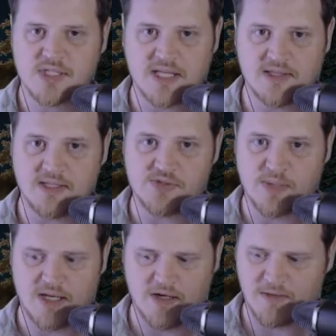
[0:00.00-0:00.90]
let's get this
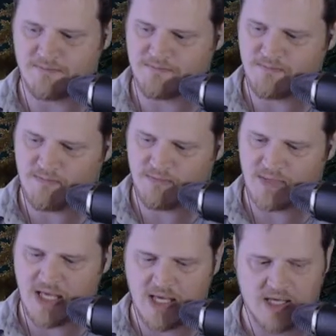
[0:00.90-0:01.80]
right here.
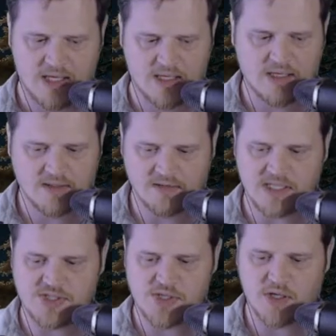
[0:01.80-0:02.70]

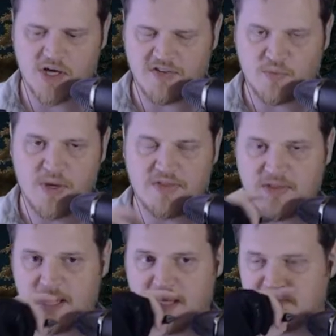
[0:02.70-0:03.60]
Let's start off with,
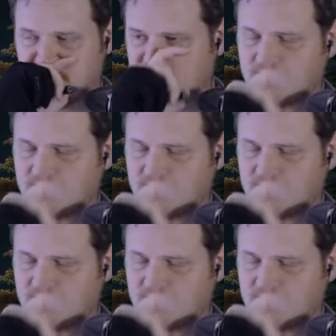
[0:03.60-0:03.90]
let